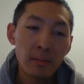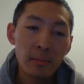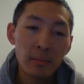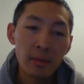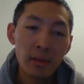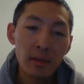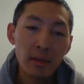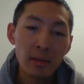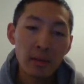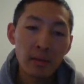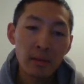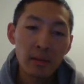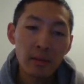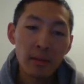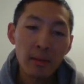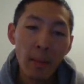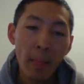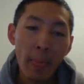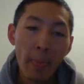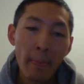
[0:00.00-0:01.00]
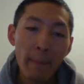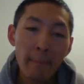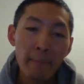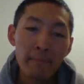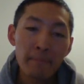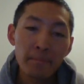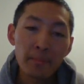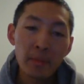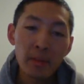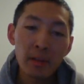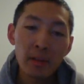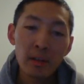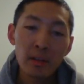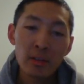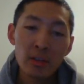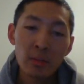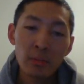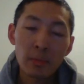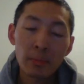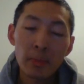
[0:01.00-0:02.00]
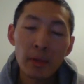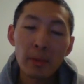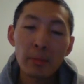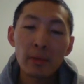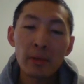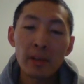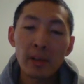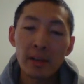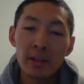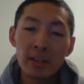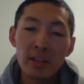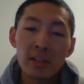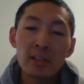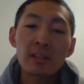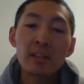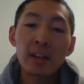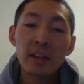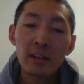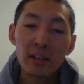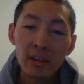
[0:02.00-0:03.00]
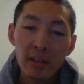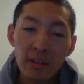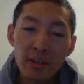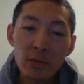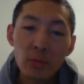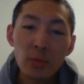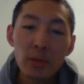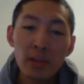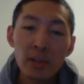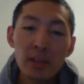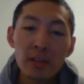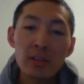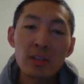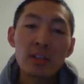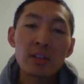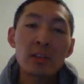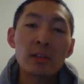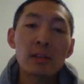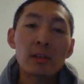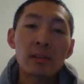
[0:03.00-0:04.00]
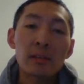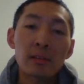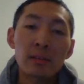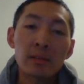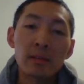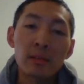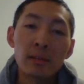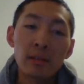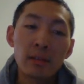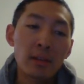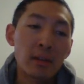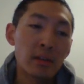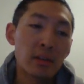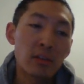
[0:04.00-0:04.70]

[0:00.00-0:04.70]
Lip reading: some people that I still get in touch with and still talk to and still hang out with.